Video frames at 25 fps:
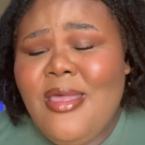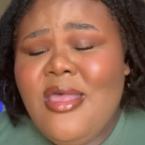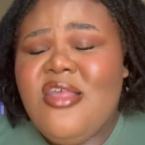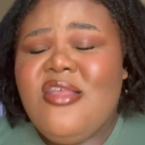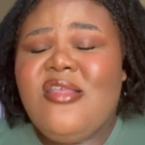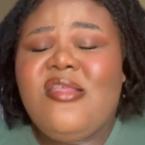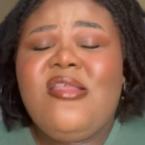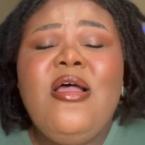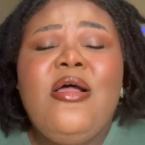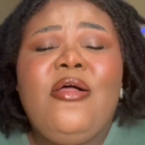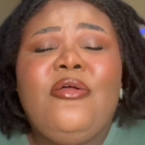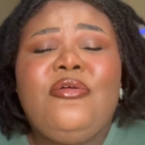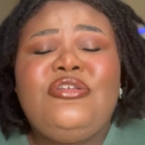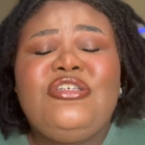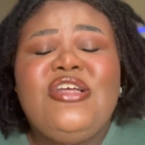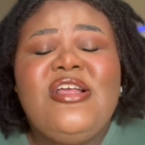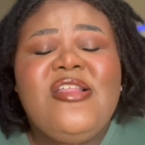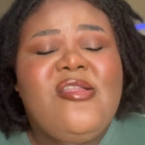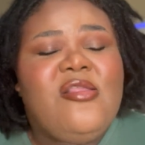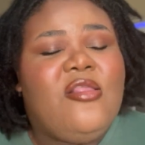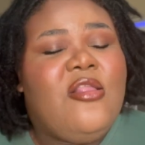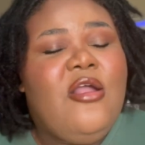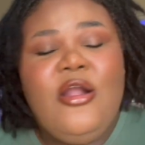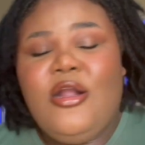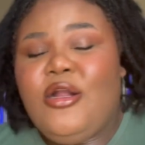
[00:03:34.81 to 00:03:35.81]
So just
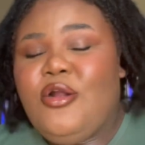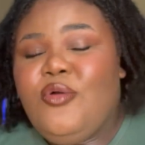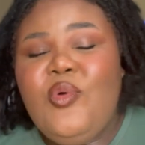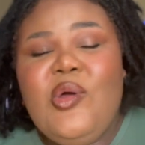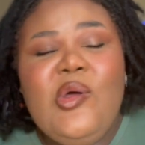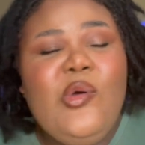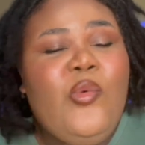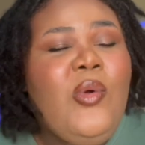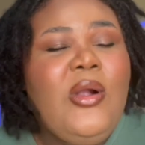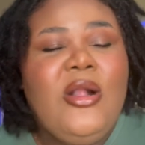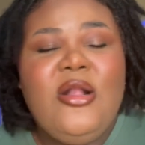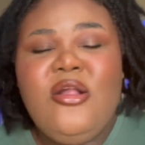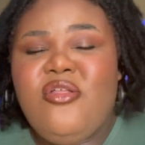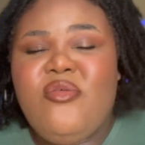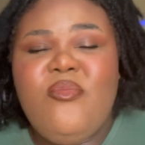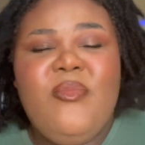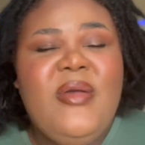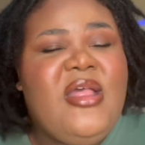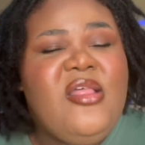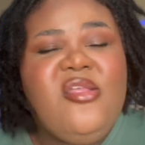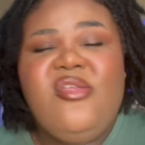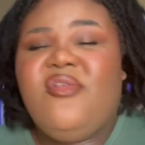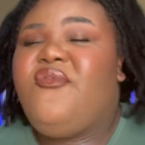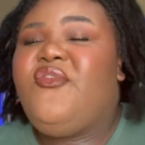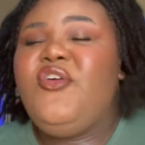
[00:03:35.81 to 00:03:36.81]
learn what works
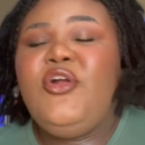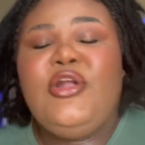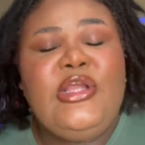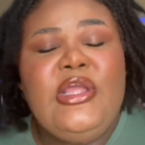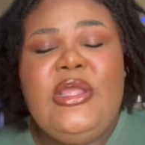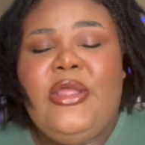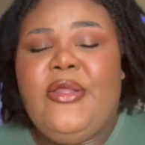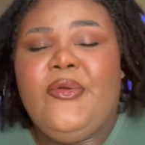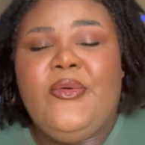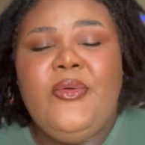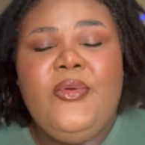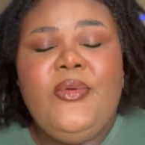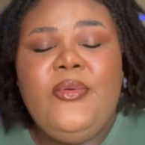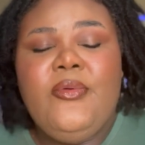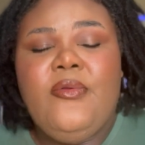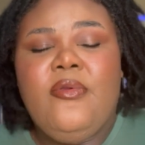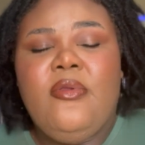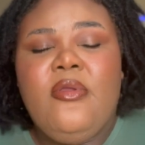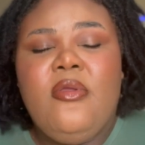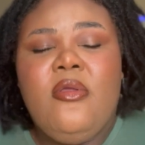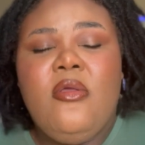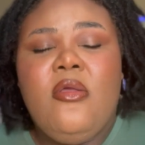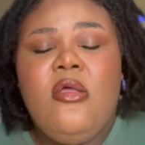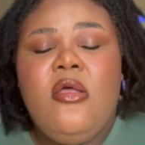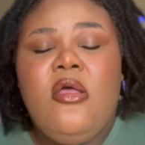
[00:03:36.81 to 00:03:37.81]
best for you,
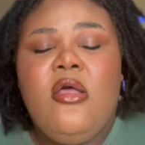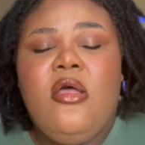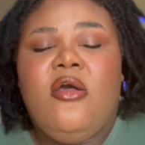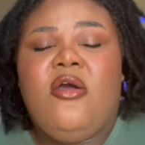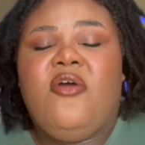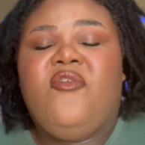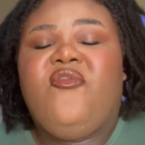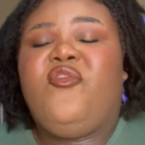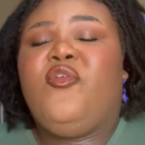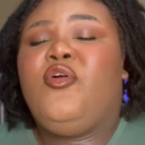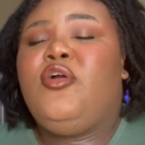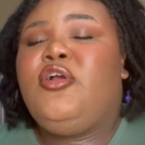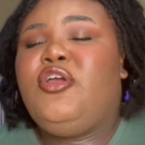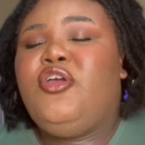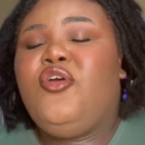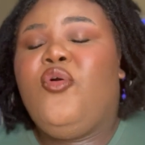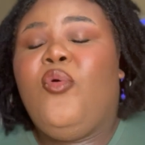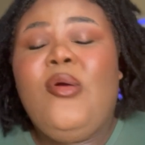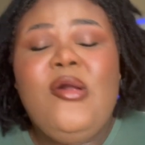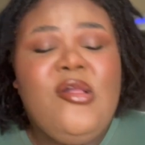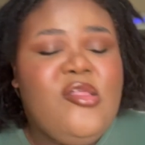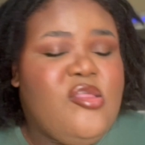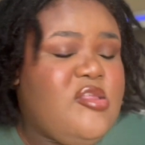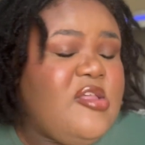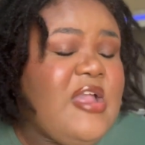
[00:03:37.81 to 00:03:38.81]
for
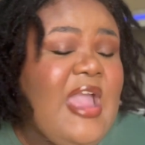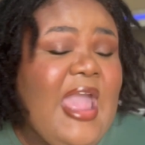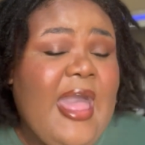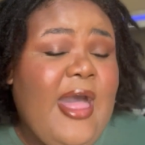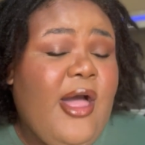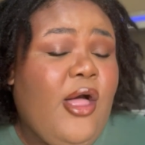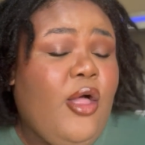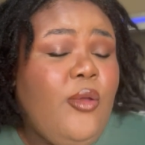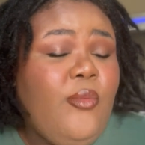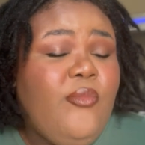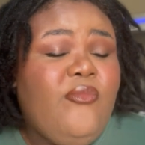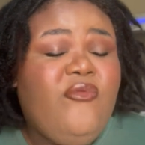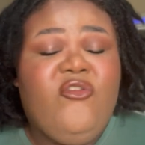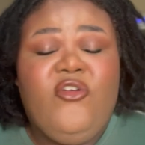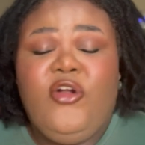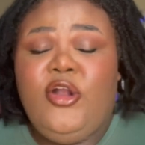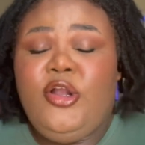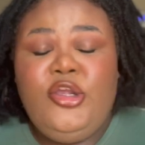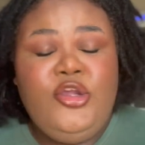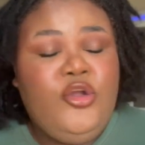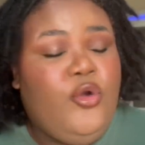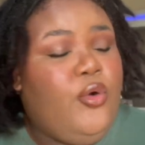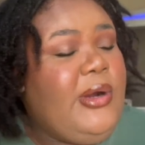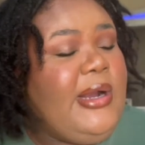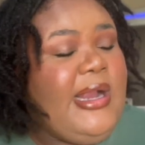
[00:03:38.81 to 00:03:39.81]
your scalp, for
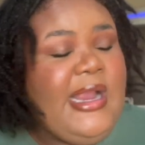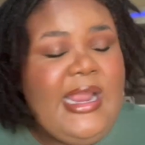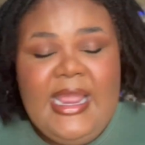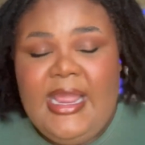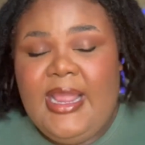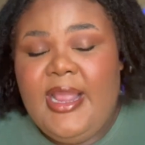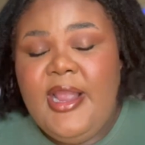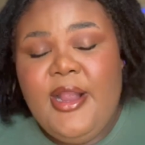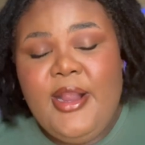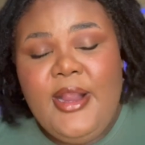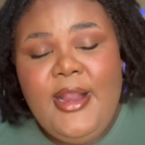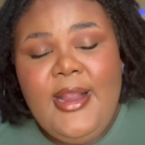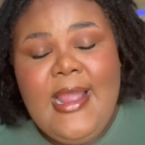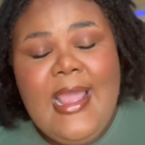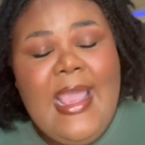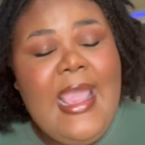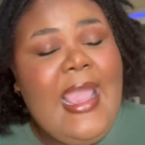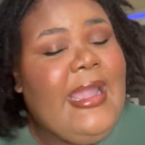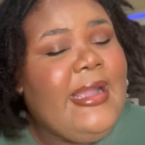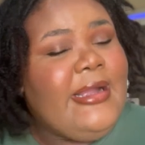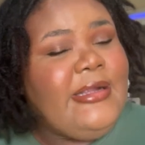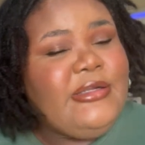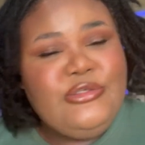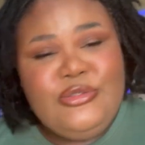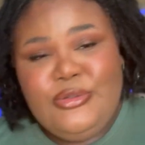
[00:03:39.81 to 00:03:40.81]
your hair,
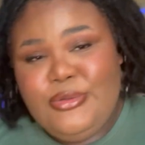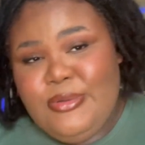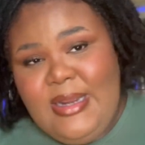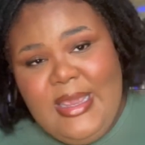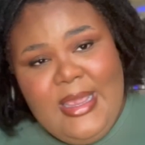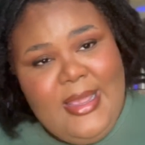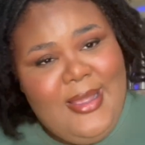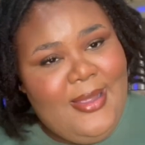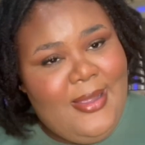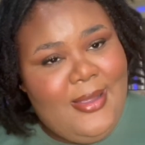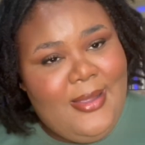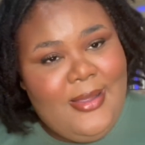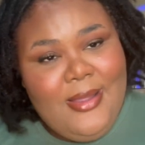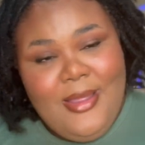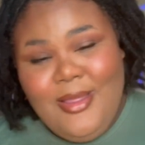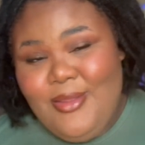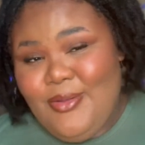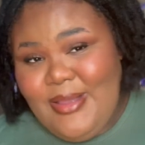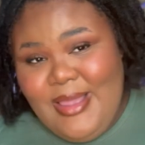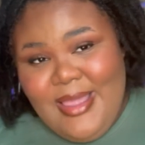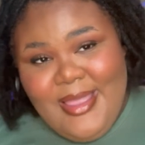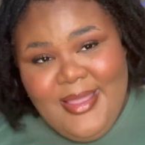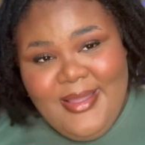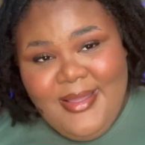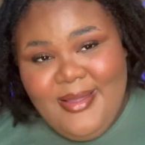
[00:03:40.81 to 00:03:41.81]
and do that,
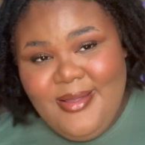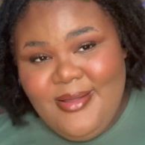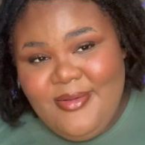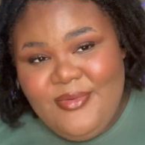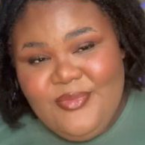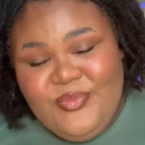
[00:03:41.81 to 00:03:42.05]
okay?